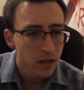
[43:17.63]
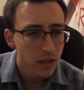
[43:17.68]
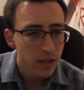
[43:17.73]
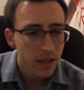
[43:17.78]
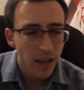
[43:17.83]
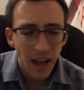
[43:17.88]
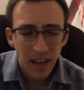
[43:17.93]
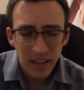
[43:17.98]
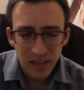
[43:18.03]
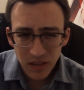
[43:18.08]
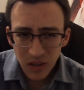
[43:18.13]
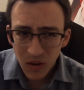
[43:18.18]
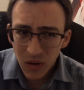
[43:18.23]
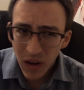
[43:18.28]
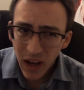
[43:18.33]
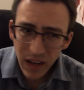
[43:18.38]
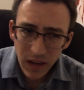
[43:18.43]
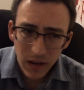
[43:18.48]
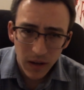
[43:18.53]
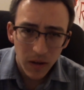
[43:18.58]
Yeah, so
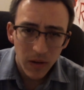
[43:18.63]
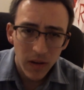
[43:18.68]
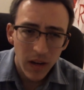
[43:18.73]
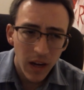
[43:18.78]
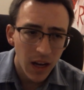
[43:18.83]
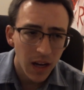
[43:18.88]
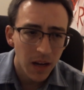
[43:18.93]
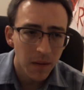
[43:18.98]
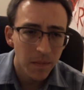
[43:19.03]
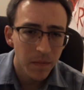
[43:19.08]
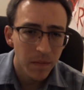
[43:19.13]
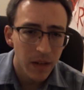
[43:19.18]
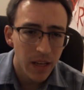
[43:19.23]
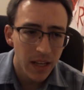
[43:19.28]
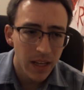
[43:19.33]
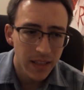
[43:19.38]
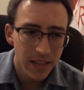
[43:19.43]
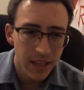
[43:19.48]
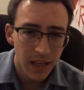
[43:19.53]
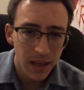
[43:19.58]
I don't know.
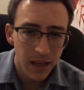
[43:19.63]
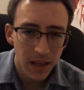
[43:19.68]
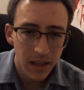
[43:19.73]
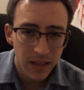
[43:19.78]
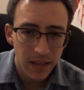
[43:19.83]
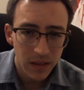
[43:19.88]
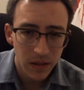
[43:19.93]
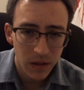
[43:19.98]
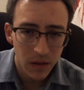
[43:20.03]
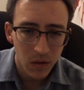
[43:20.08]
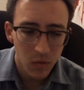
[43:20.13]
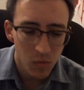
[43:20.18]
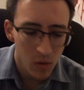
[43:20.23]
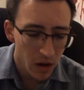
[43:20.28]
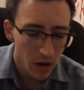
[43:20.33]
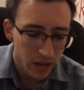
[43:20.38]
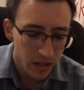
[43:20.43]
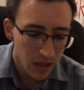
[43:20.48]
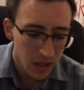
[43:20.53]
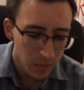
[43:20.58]
It's a little
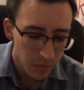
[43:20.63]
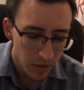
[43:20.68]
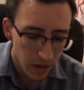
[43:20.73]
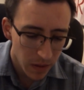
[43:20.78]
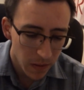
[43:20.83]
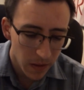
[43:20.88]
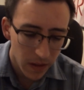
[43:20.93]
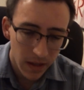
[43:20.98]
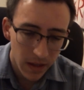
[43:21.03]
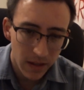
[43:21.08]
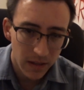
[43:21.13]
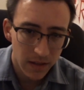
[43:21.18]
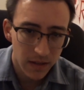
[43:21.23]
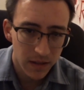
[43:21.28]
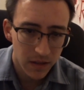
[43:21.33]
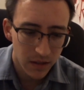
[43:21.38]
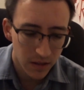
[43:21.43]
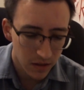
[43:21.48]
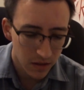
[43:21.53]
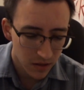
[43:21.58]
wonky, but I think
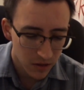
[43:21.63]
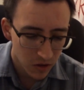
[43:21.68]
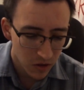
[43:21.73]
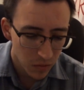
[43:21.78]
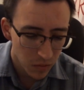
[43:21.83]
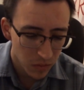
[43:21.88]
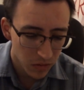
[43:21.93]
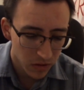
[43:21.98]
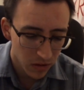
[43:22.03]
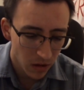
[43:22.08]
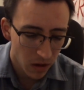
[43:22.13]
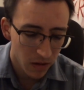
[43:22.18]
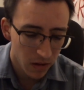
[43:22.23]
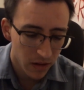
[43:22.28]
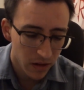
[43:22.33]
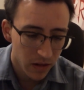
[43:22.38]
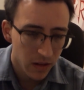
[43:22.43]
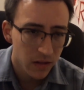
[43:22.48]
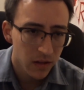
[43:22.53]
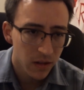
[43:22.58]
he's super solid.
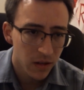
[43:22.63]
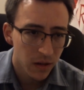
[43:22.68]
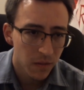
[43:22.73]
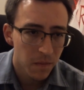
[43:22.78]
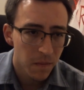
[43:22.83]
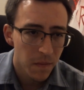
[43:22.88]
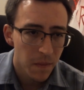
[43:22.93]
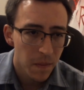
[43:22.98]
So,